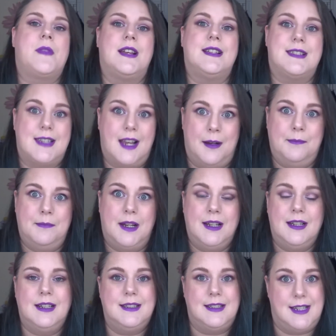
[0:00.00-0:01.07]
some
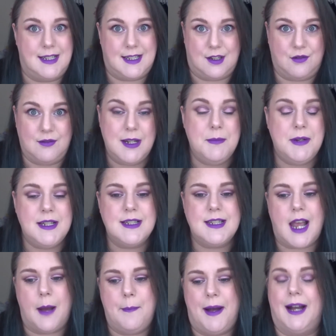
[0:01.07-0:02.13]
disagreement
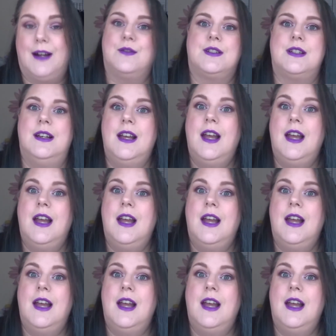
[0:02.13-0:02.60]
about